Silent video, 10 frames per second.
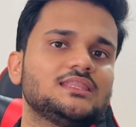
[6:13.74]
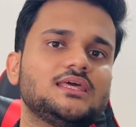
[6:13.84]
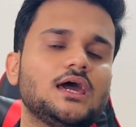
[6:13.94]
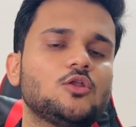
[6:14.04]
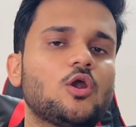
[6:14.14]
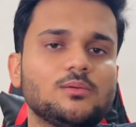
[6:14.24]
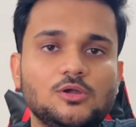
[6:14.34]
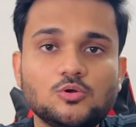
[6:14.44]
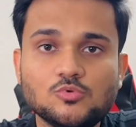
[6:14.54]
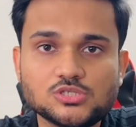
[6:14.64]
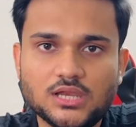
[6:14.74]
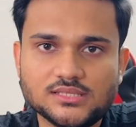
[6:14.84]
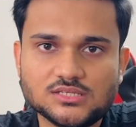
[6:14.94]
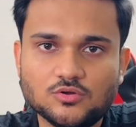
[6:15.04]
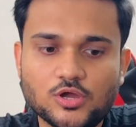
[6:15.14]
they are not able to mostly
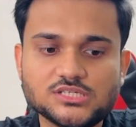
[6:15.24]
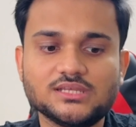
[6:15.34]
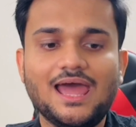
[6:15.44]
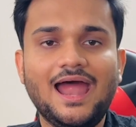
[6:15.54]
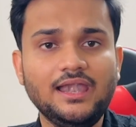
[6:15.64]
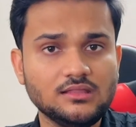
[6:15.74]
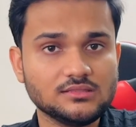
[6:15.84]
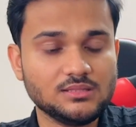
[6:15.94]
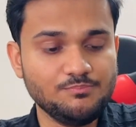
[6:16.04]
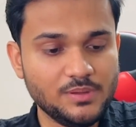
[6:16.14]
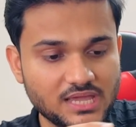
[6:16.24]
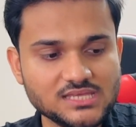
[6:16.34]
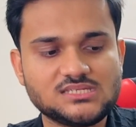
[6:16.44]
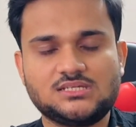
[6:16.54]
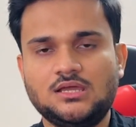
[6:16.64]
answer the question. And the
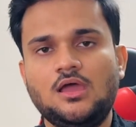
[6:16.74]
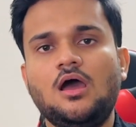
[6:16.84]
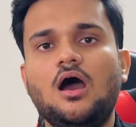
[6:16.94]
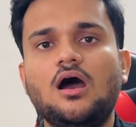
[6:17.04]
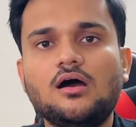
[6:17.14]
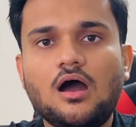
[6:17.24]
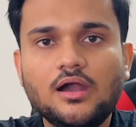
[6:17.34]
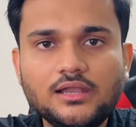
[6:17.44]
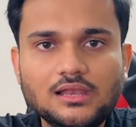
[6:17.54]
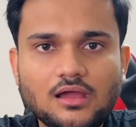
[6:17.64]
biggest hurdle